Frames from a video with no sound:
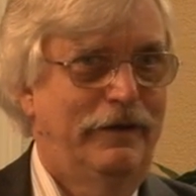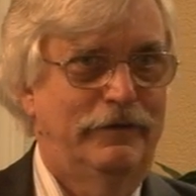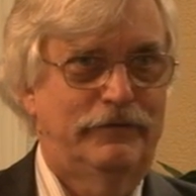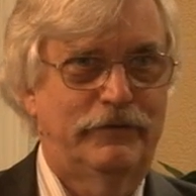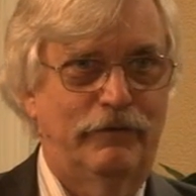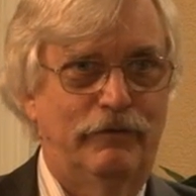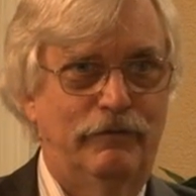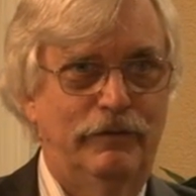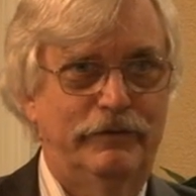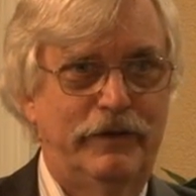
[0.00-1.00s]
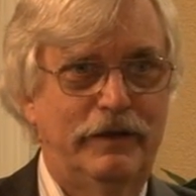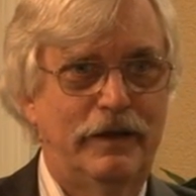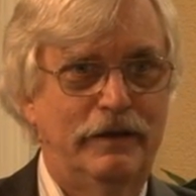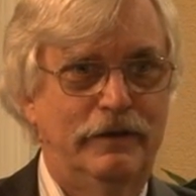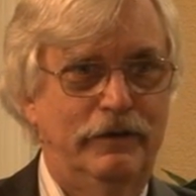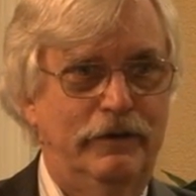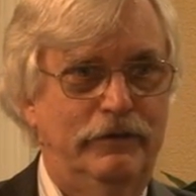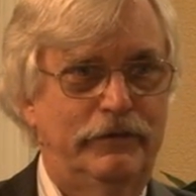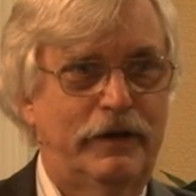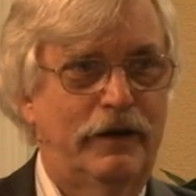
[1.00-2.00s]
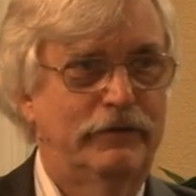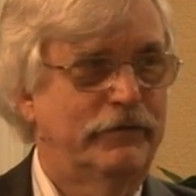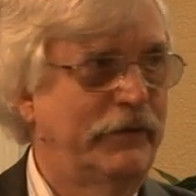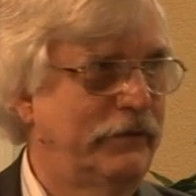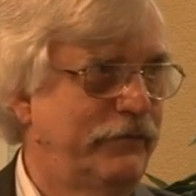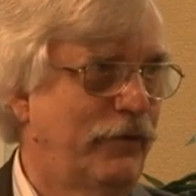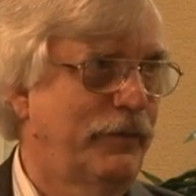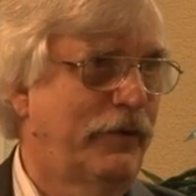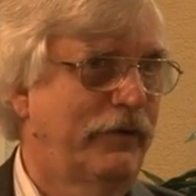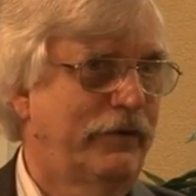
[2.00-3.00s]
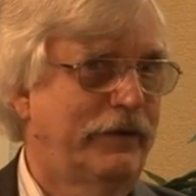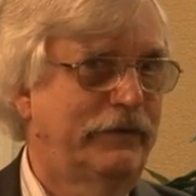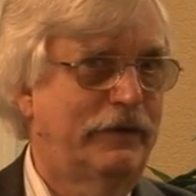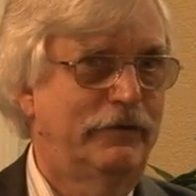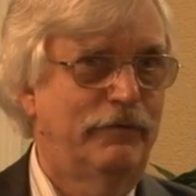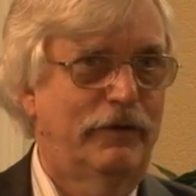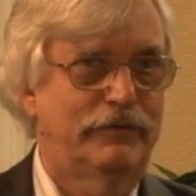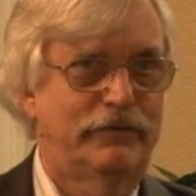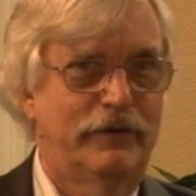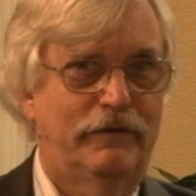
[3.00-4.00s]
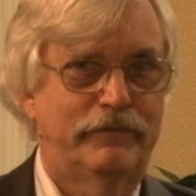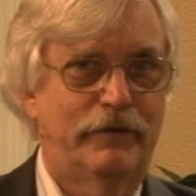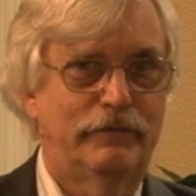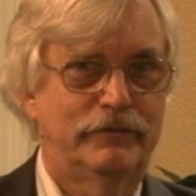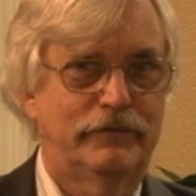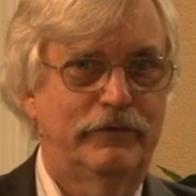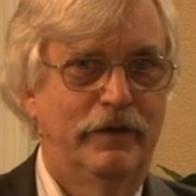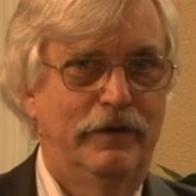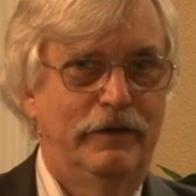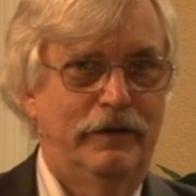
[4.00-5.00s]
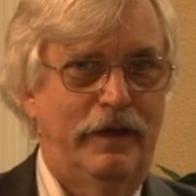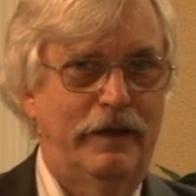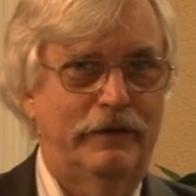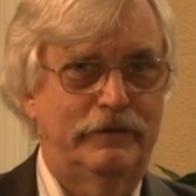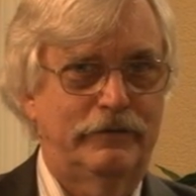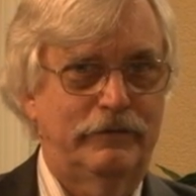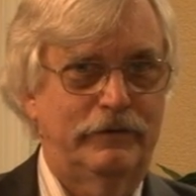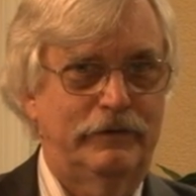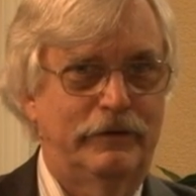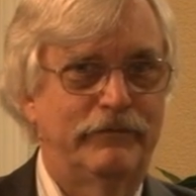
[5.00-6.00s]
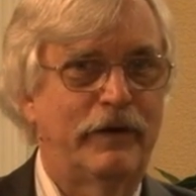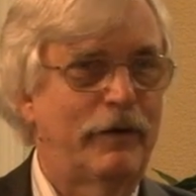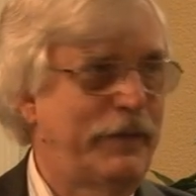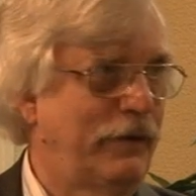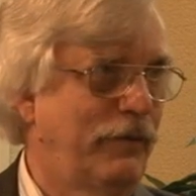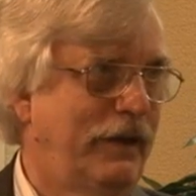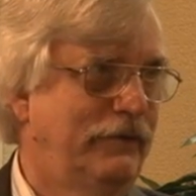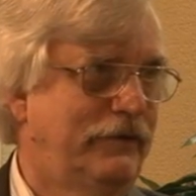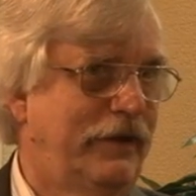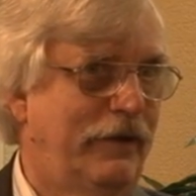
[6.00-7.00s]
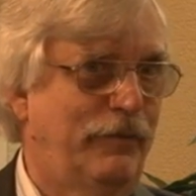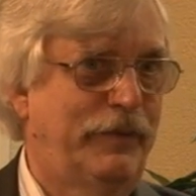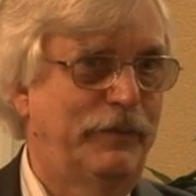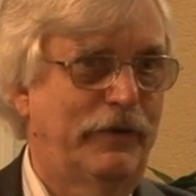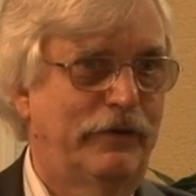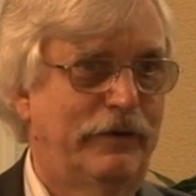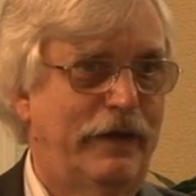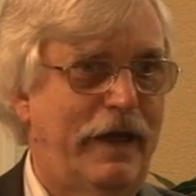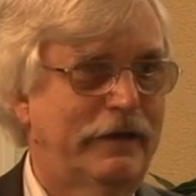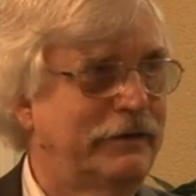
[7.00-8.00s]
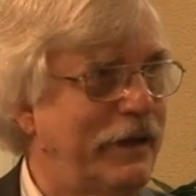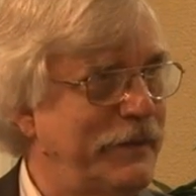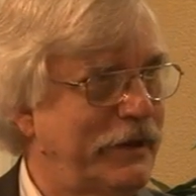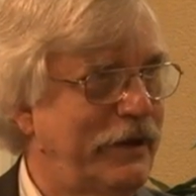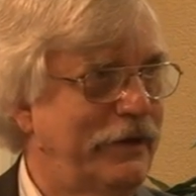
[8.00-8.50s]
And so taking the kinds of informal learning they do on cell phones and developing ways to help them learn academic